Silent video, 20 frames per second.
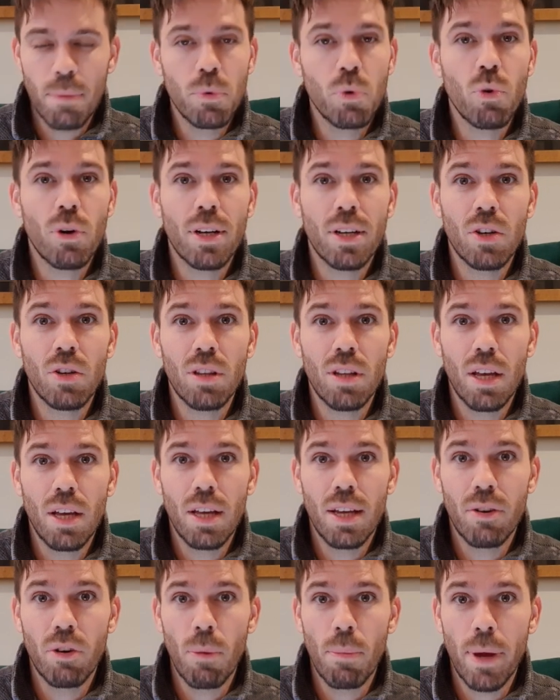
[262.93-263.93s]
I'm already on the
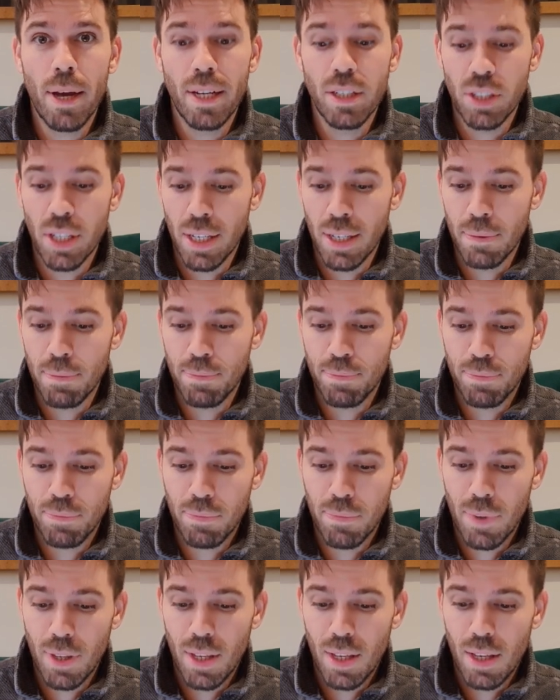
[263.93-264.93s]
hero page here.
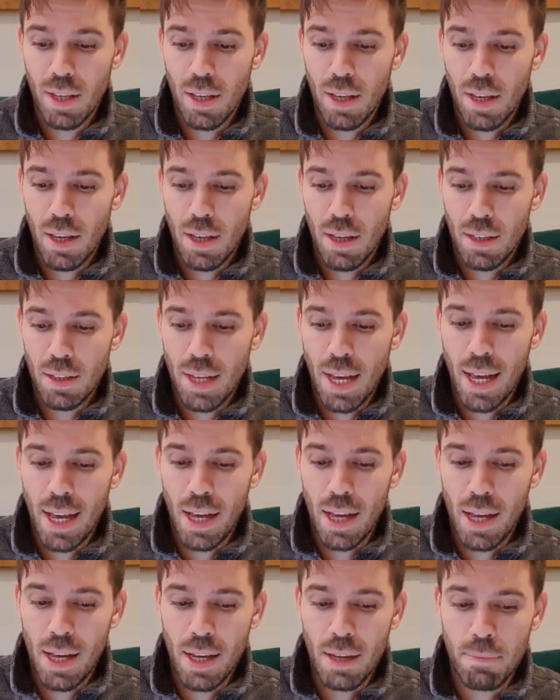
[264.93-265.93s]

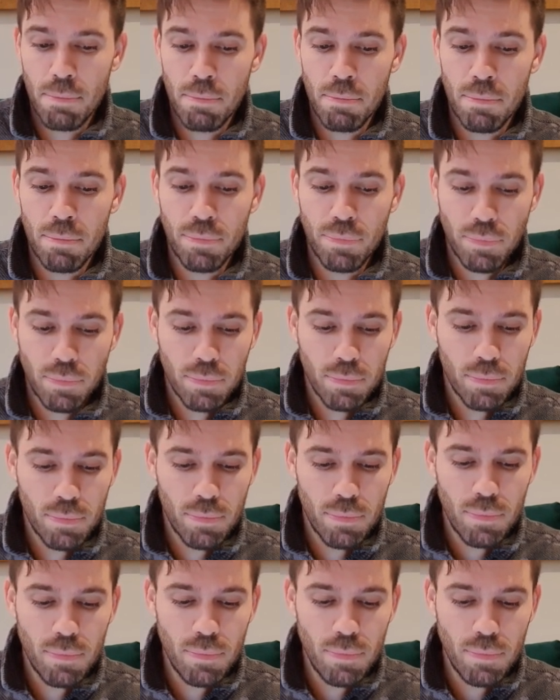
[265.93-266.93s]
Um,
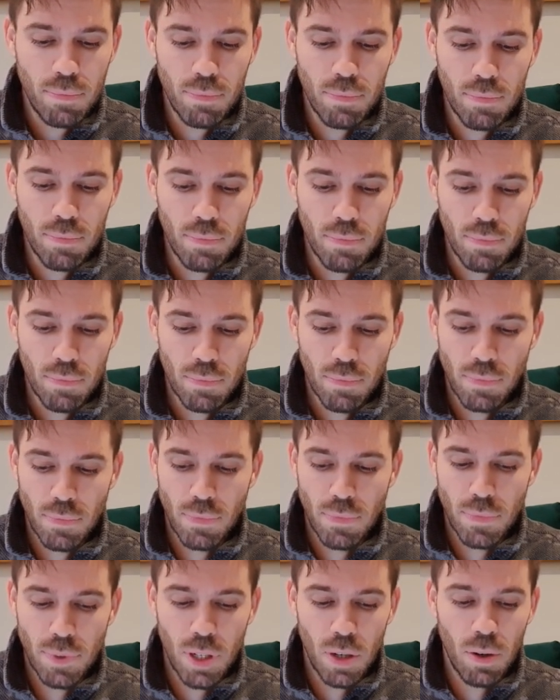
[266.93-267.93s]

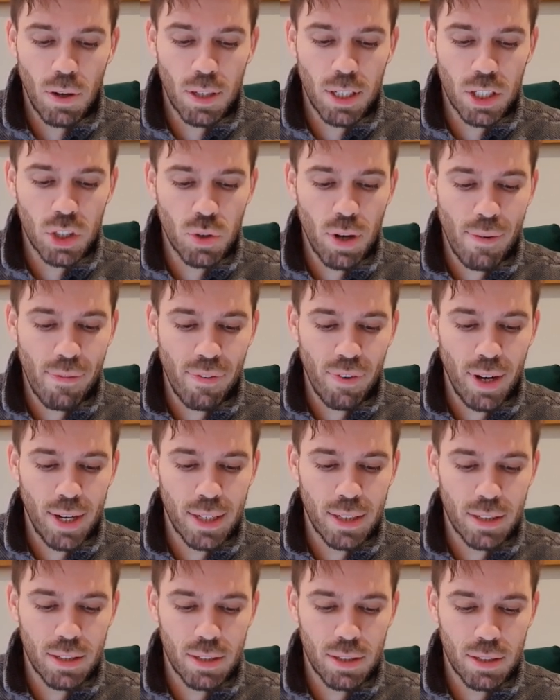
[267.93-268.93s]
so I'm going to try and
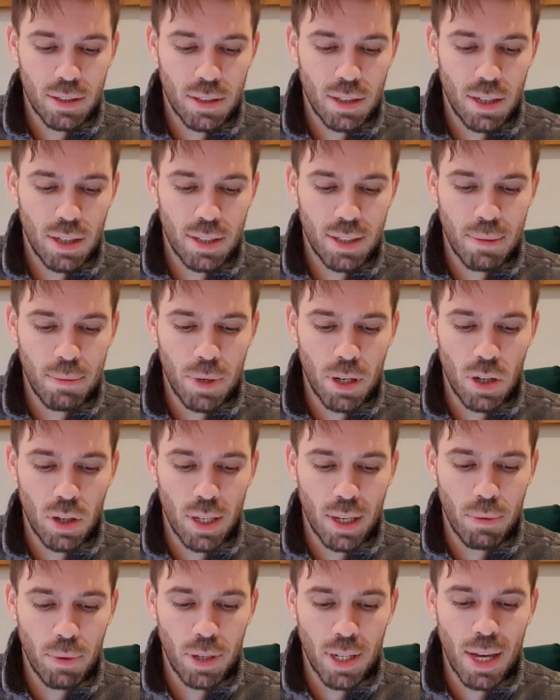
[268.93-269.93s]
find a similar
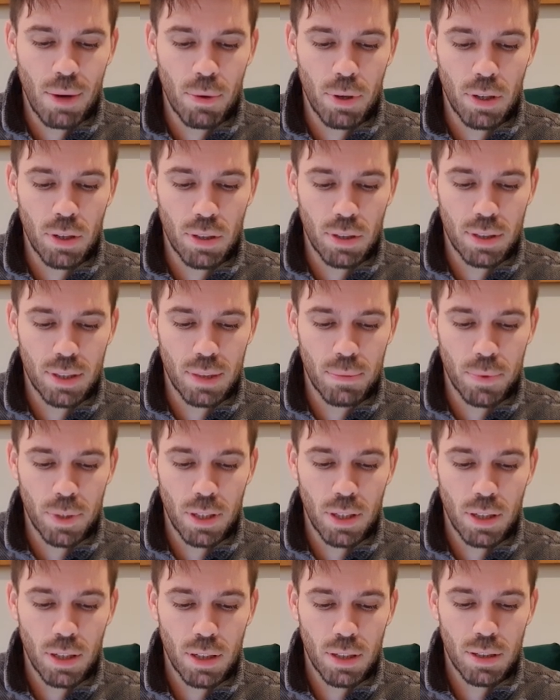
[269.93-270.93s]
looking one. That one looks
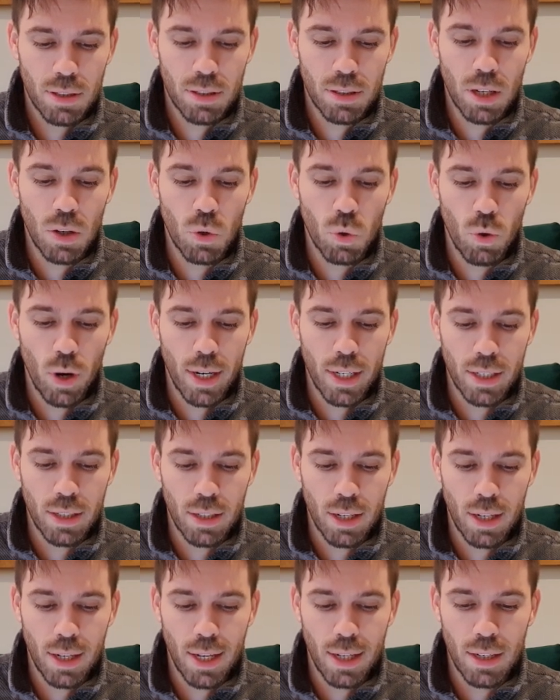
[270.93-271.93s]
similar. Subtle
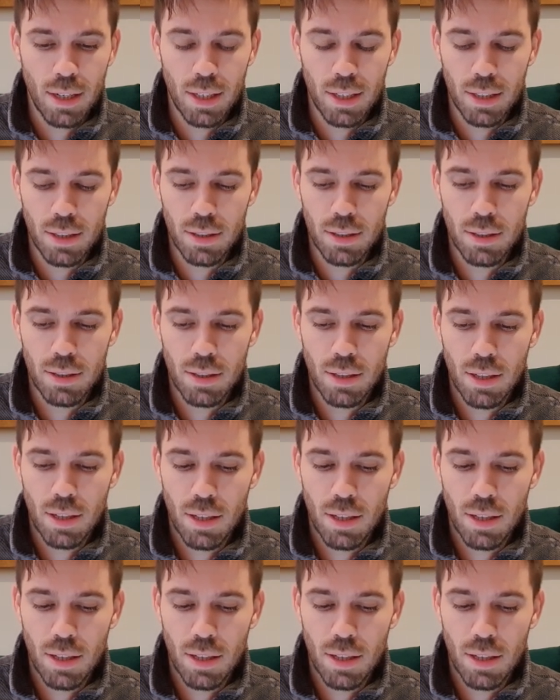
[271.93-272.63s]
gradient and header links.